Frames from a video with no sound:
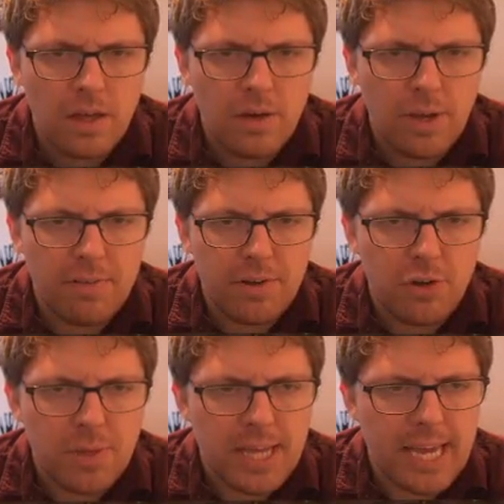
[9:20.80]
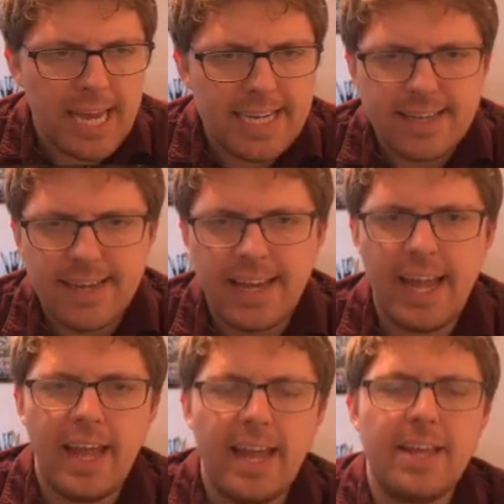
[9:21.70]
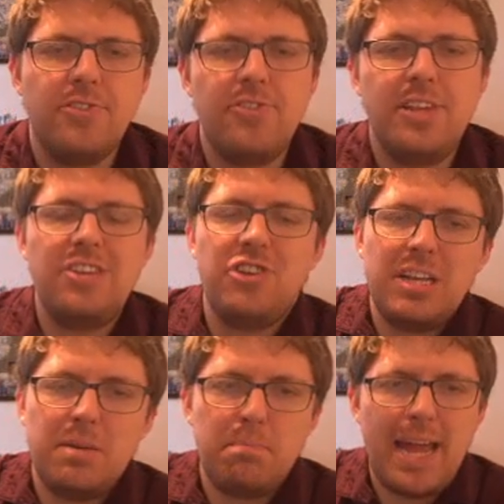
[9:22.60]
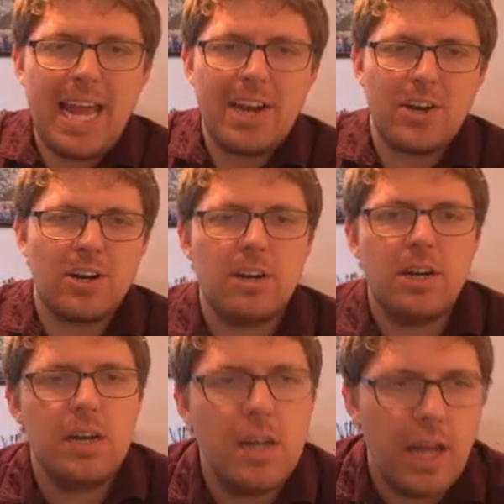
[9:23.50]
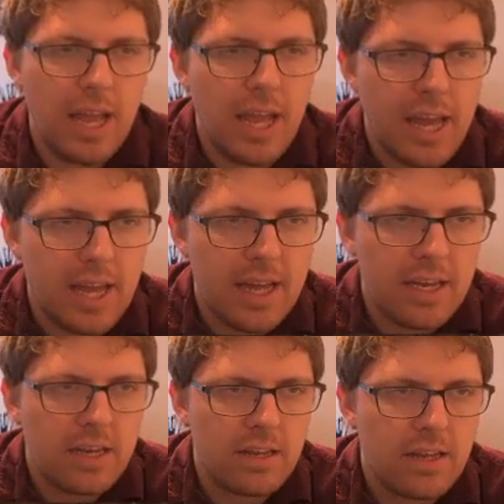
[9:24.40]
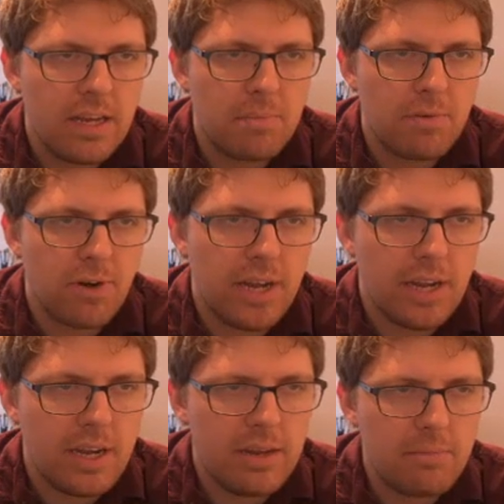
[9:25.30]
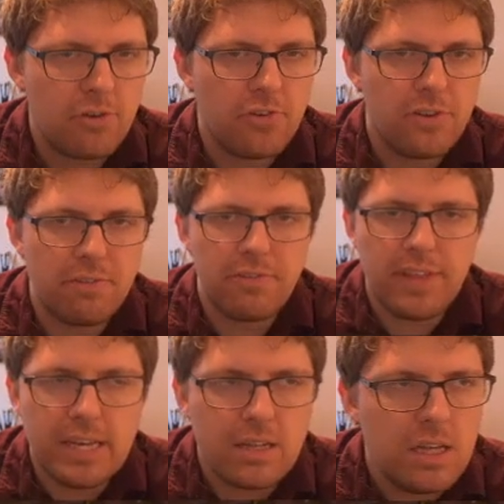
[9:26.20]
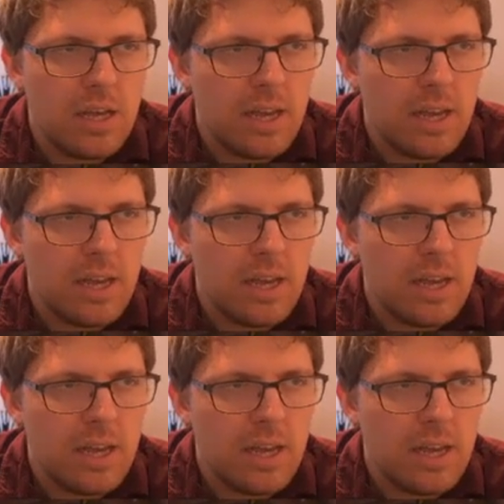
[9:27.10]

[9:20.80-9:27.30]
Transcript: We have a Duplicate, a Stygian Banner, and an upgrade Merchant of Steel.